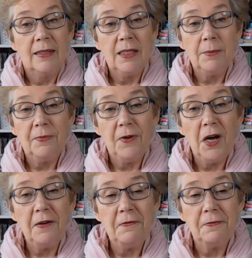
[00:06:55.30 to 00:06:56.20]
Tip
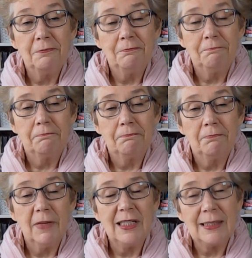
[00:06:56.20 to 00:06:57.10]
5,
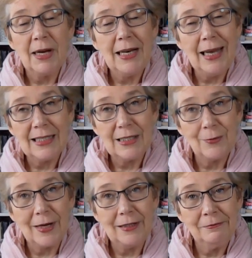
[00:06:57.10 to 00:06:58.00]
that's my last
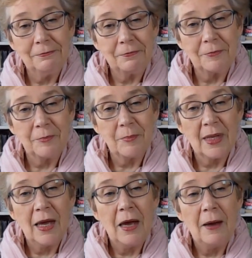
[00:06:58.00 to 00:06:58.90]
one.
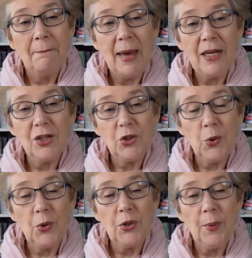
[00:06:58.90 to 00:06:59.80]
Make
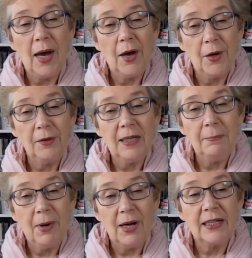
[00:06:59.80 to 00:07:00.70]
sure you are only
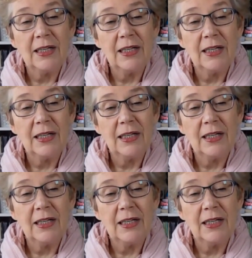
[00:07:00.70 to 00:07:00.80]
buying